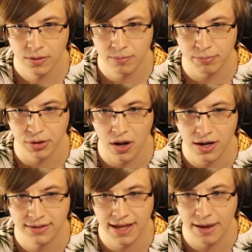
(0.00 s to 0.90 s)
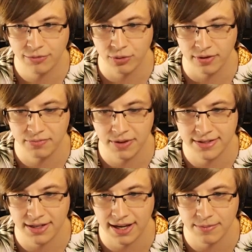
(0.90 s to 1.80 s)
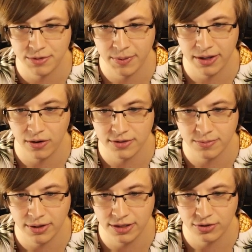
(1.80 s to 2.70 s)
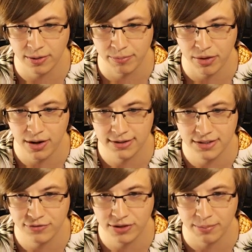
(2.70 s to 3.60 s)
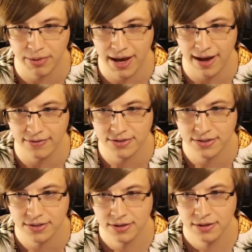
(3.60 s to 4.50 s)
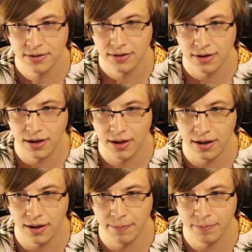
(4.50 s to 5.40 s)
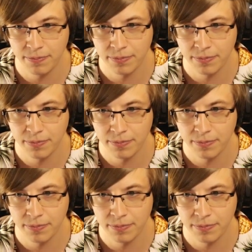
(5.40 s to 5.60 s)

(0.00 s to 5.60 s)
Block that... Dude, it's like I'm spending all this money trying to block these freaking paths. Um,